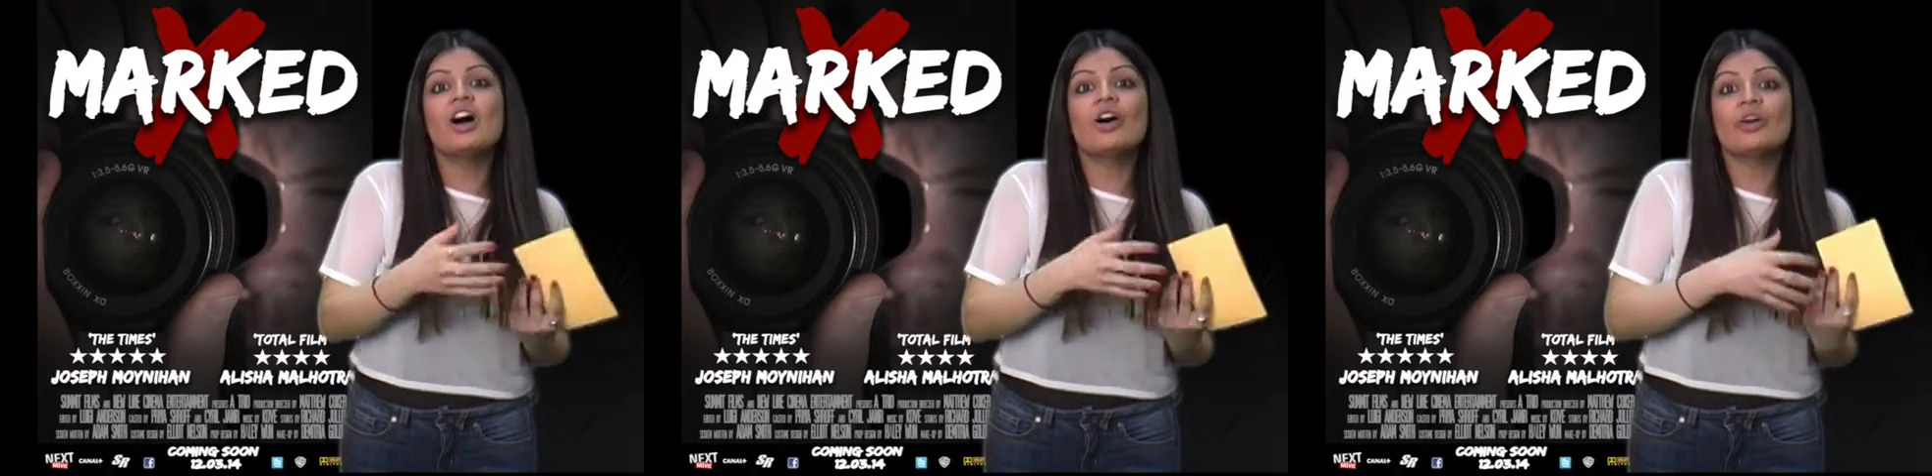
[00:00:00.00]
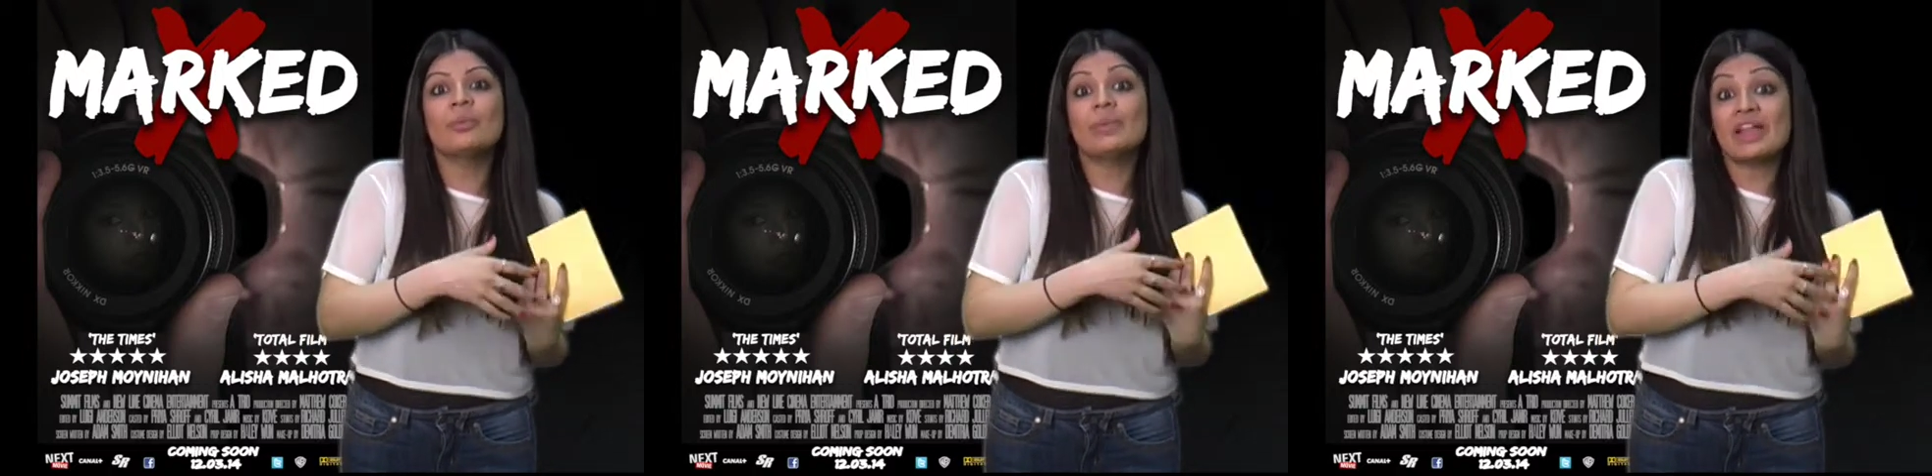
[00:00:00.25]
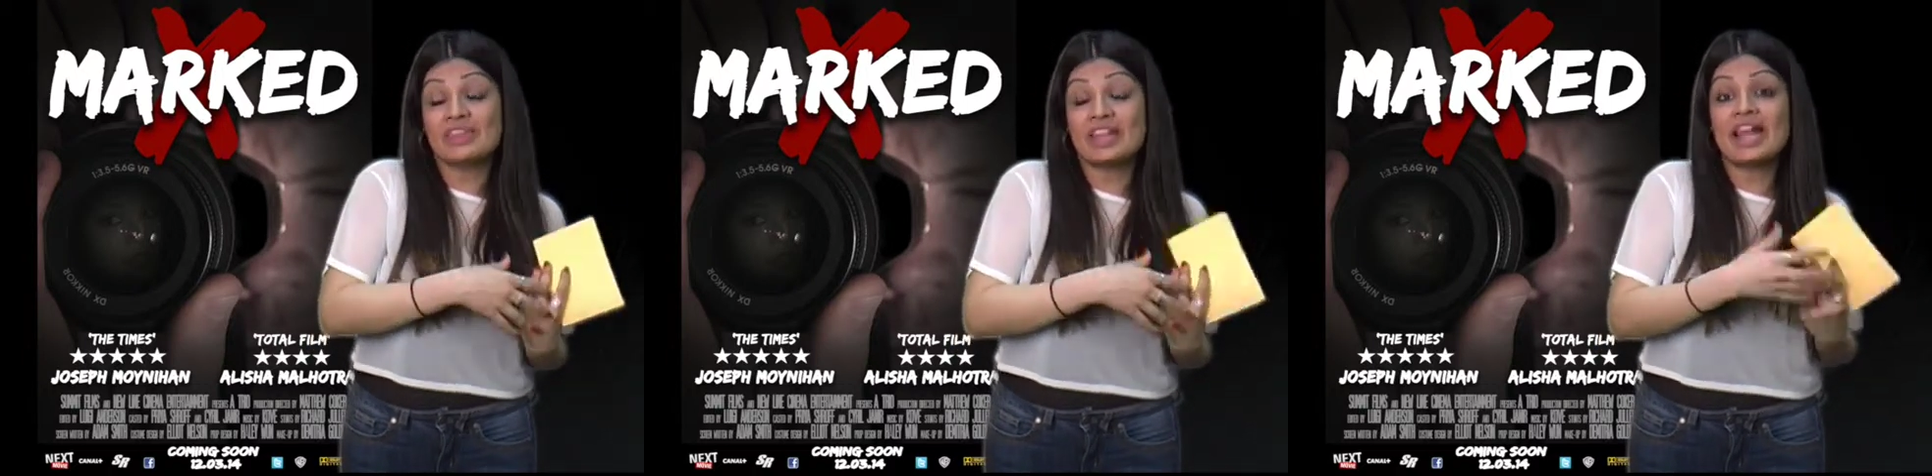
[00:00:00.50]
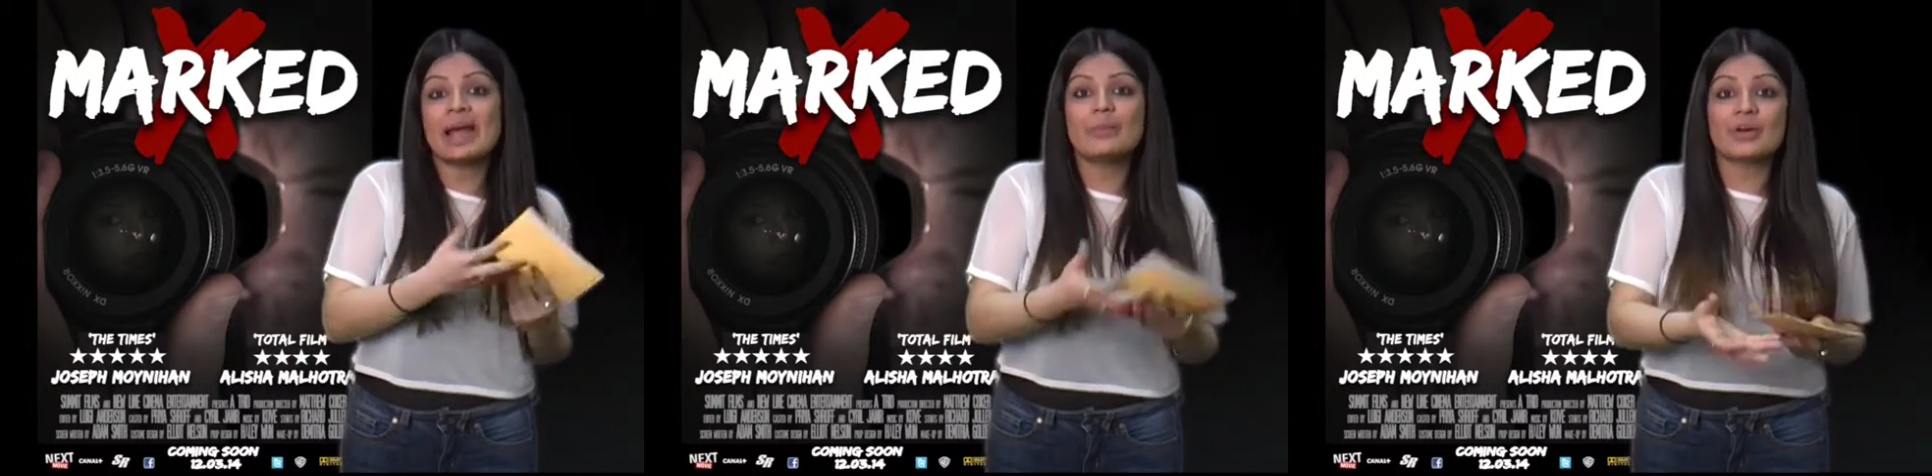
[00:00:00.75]
and the
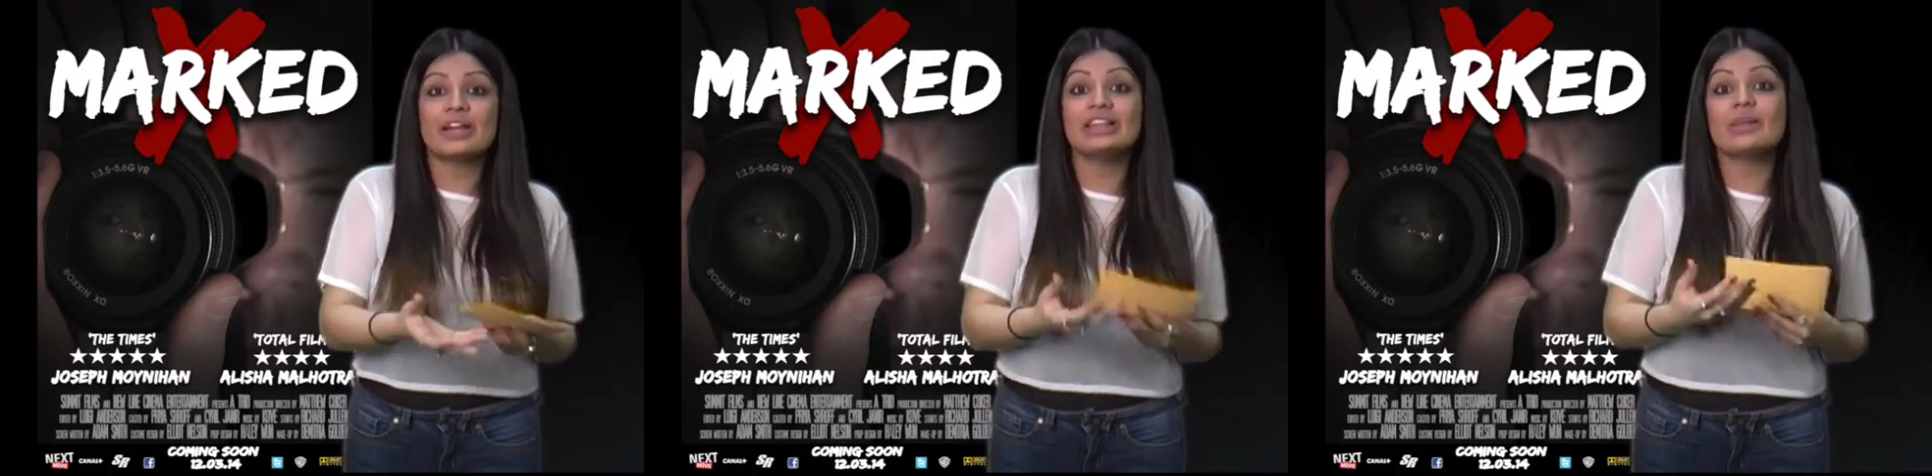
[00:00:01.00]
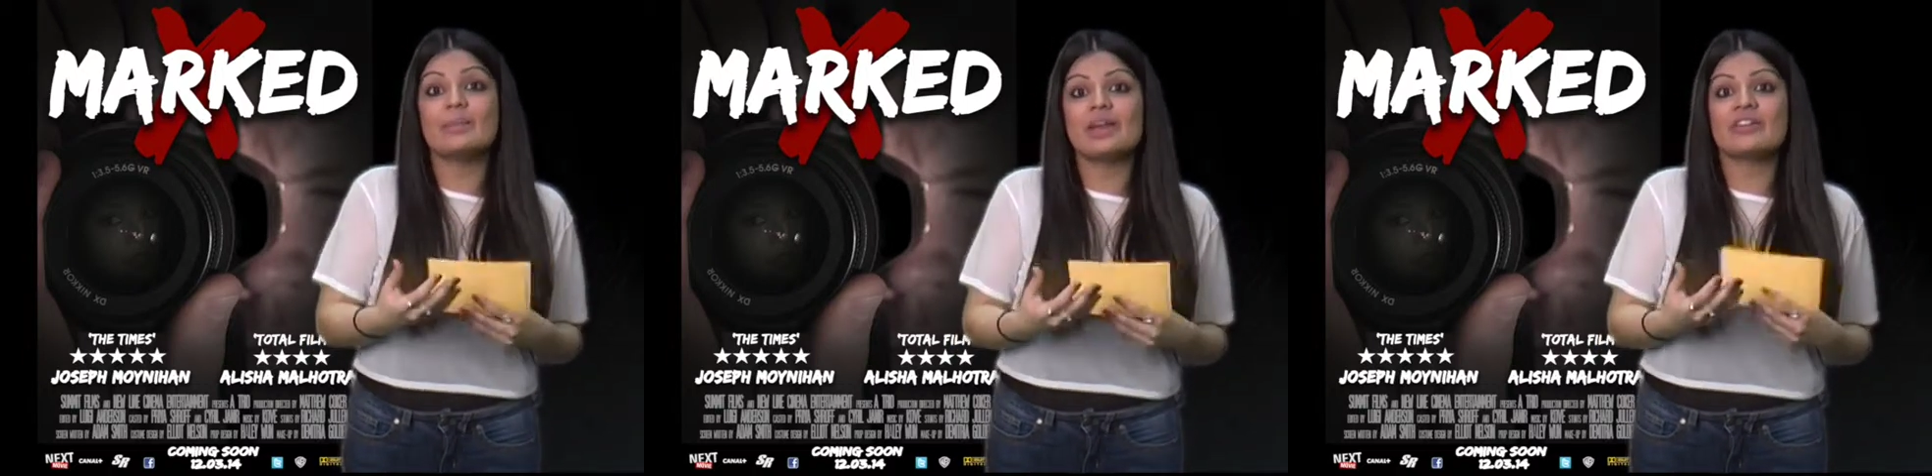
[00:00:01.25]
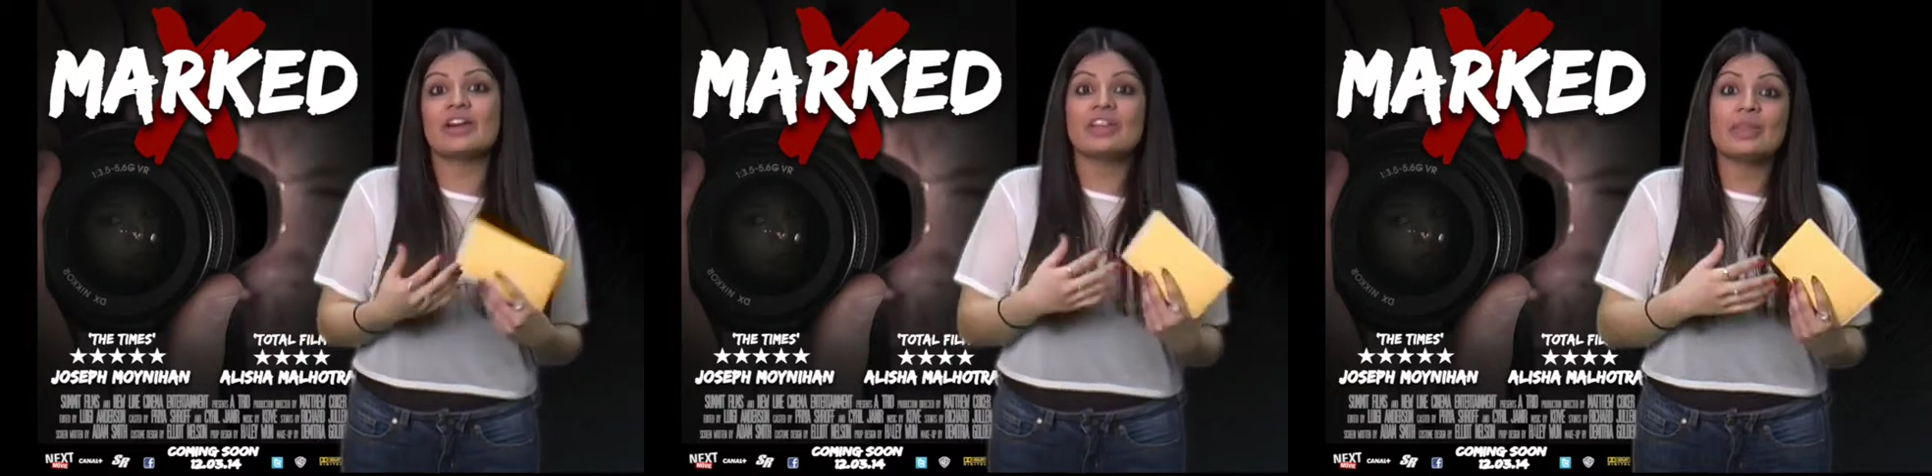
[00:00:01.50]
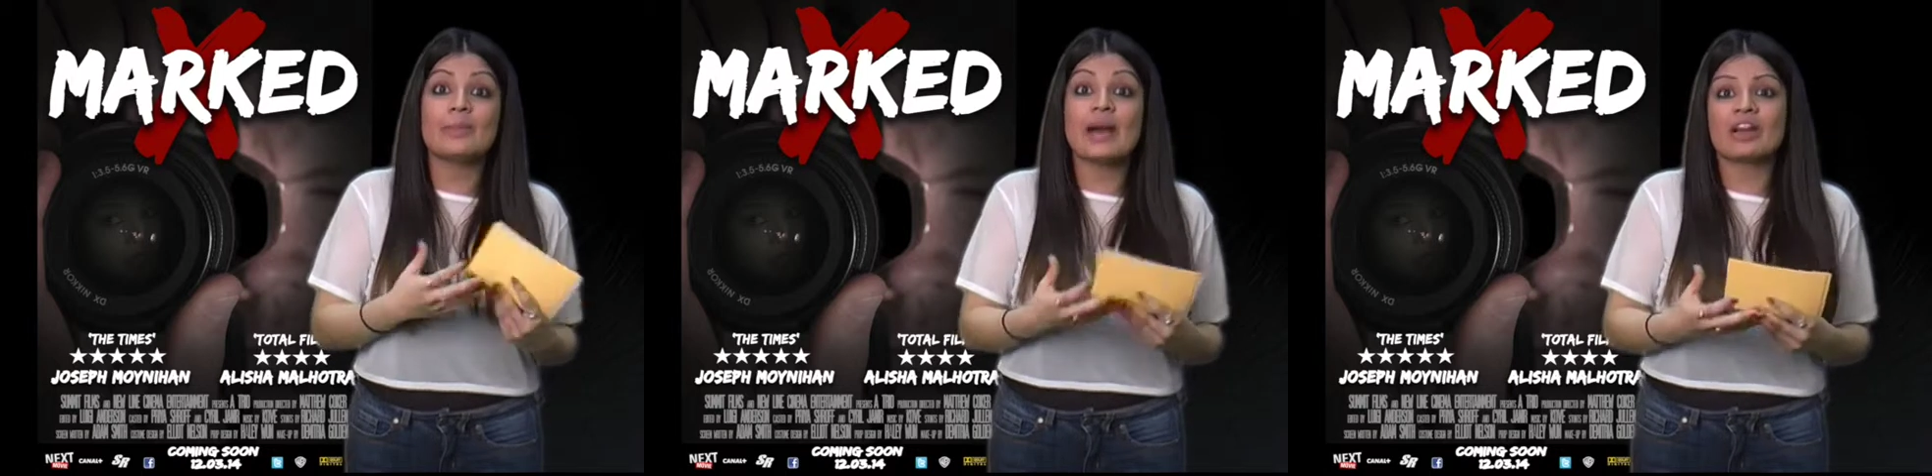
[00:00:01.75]
camera in the mirror
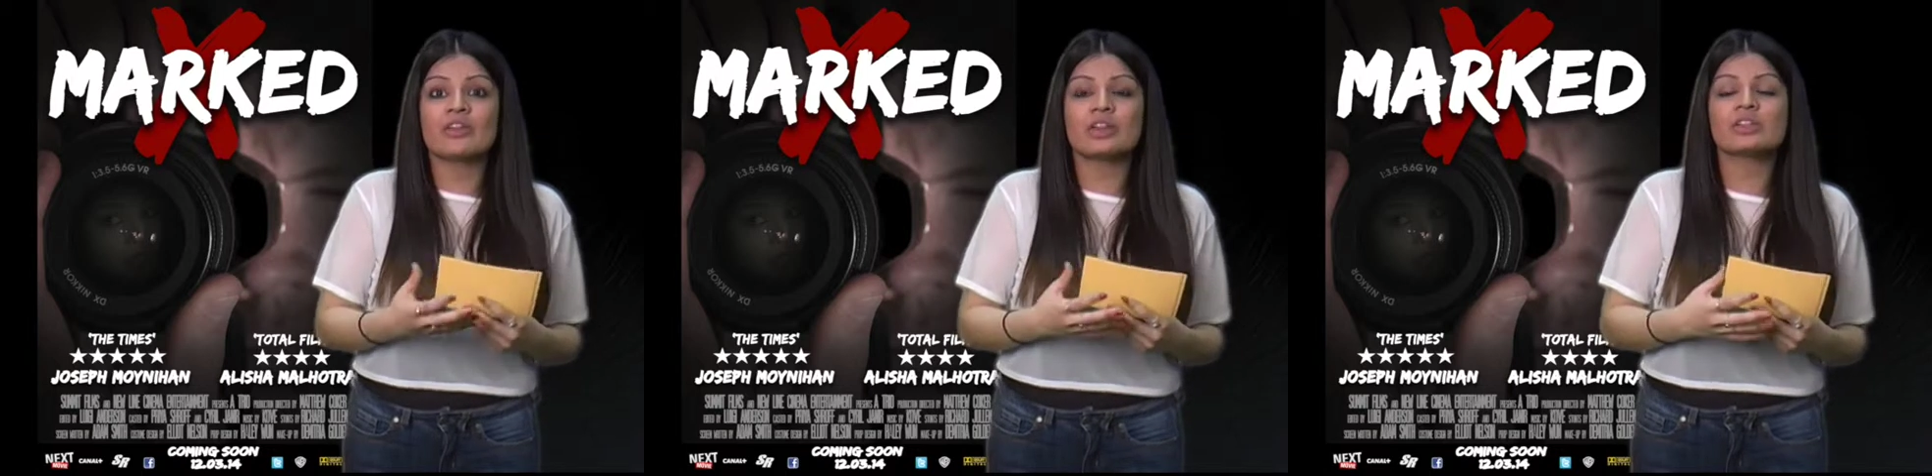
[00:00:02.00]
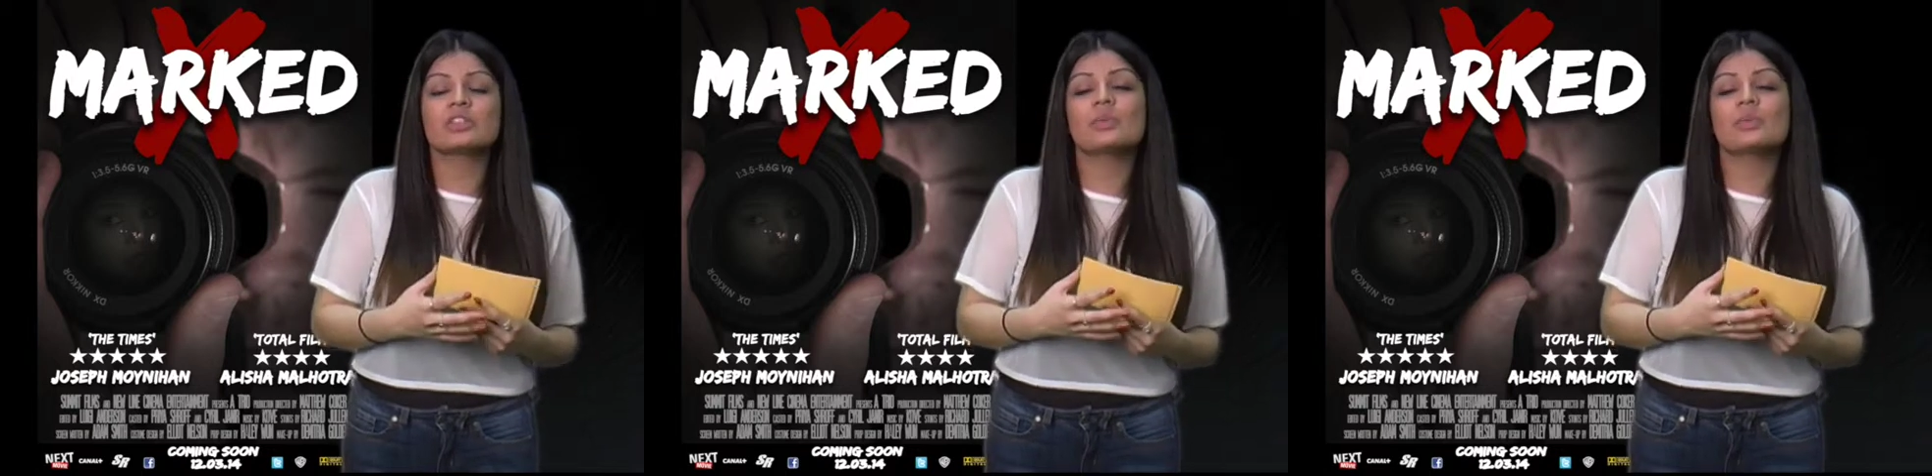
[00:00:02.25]
in the background.